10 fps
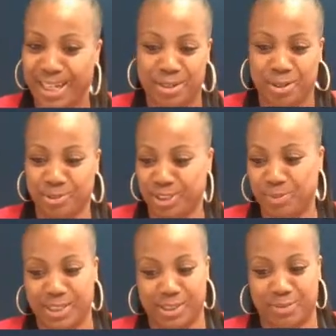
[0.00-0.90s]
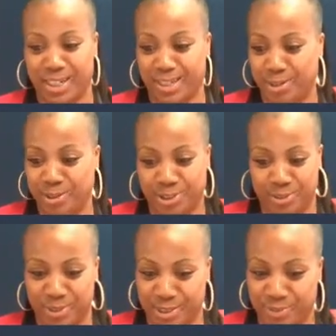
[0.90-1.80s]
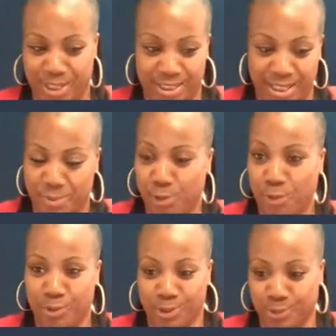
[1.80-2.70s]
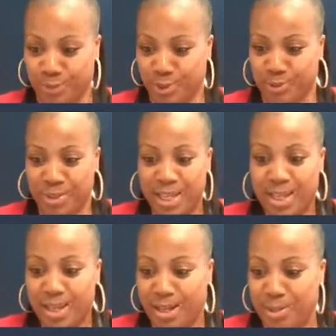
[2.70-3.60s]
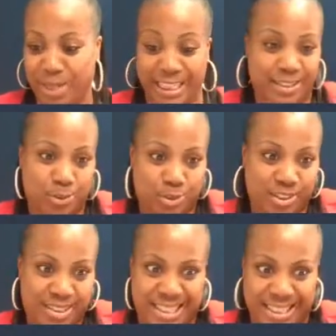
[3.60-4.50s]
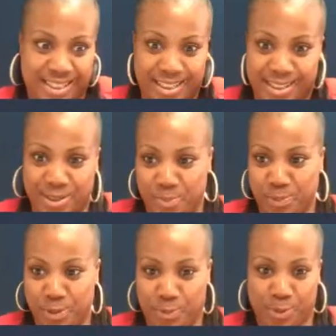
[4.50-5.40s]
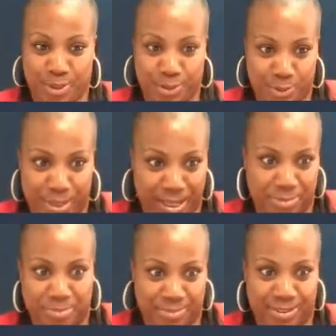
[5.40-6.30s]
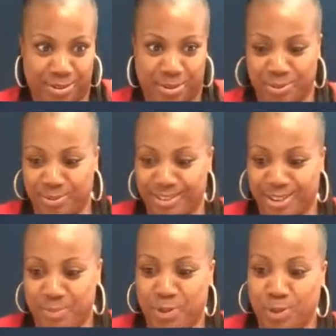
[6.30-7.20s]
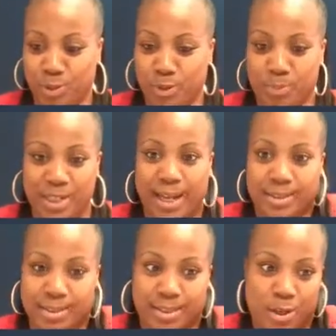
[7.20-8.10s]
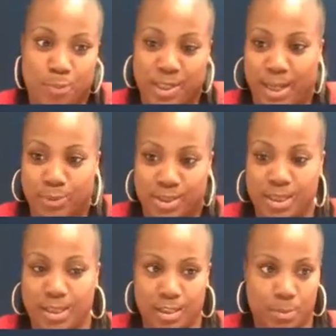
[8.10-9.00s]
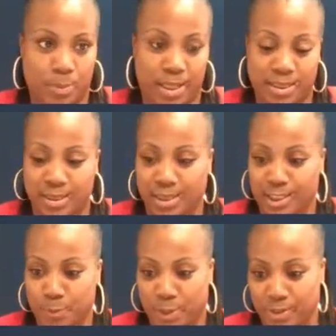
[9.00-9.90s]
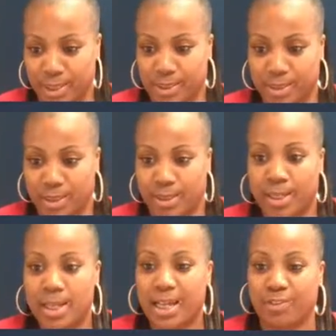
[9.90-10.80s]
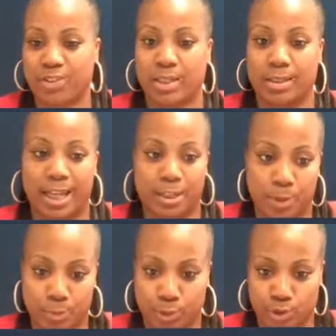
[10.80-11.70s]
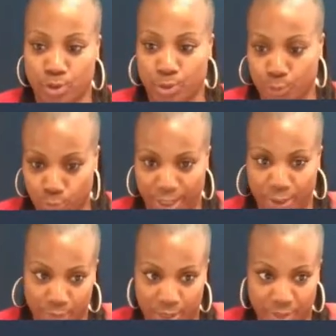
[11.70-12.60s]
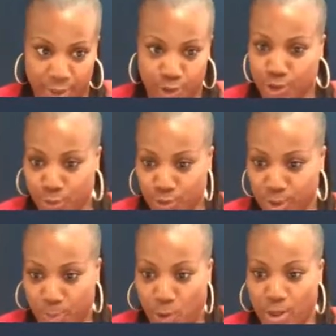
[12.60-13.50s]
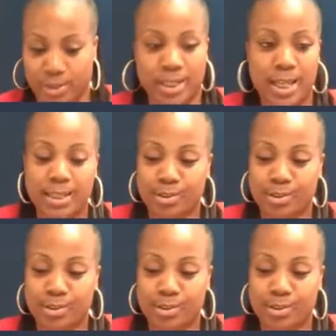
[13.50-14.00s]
I know she wasn't ready, y'all. She wasn't ready. They were all over you. I didn't know just because I said something, people were gonna go like, jump all over it. But I couldn't help it. I was telling them about the experience, and I think a lot of people struggled right around that insurance part.